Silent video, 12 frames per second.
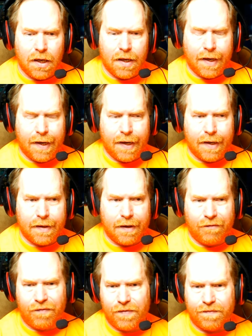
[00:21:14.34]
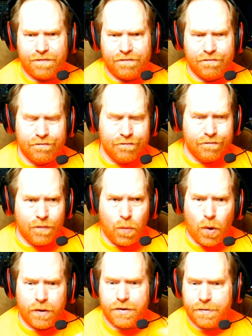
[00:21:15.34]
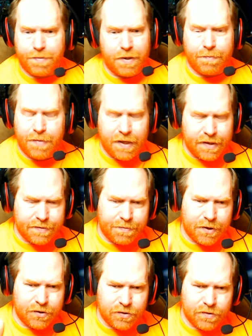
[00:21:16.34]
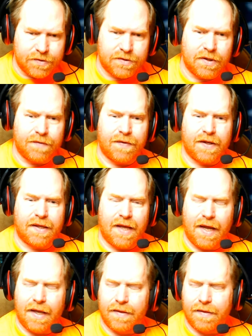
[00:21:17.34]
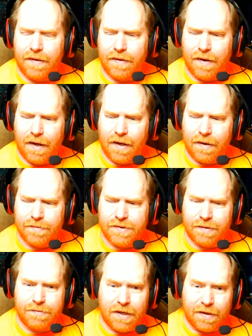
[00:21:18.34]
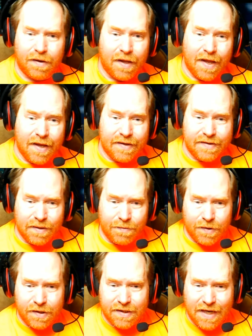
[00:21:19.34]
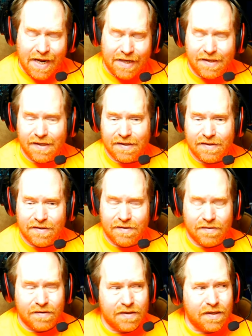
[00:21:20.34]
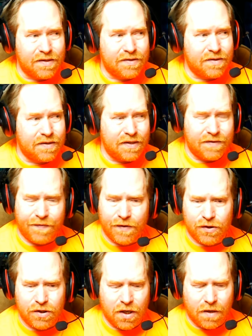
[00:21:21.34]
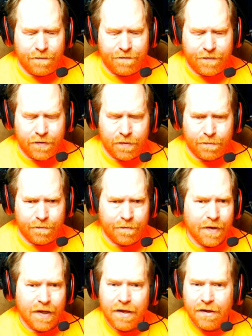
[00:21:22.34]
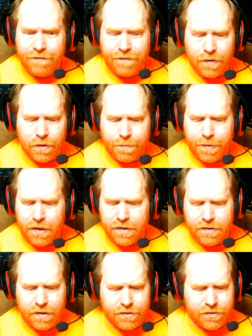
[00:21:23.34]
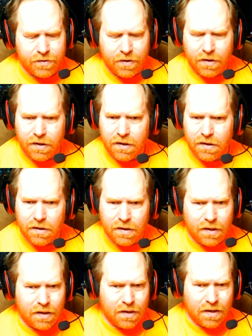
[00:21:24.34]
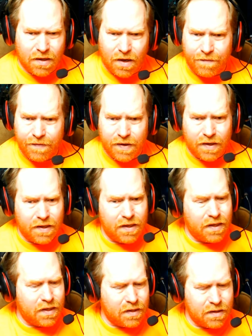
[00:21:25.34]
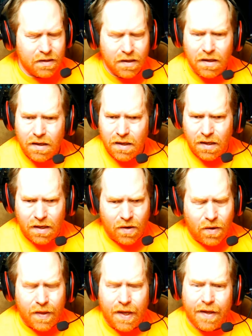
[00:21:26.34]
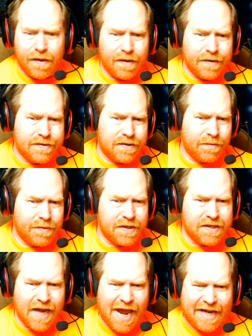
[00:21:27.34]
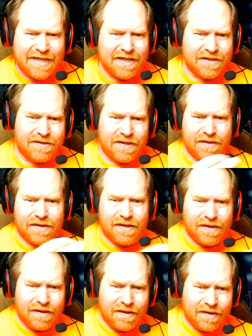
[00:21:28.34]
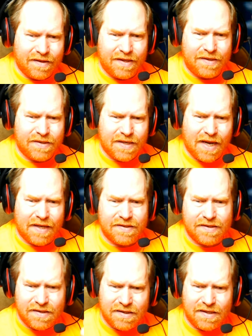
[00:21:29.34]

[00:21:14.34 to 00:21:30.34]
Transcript: And if you watch a PBS special and stuff like that, sometimes some of the tactics, because these fish come from the Philippines, Australia, off of India, and all that, some of the tactics that these guys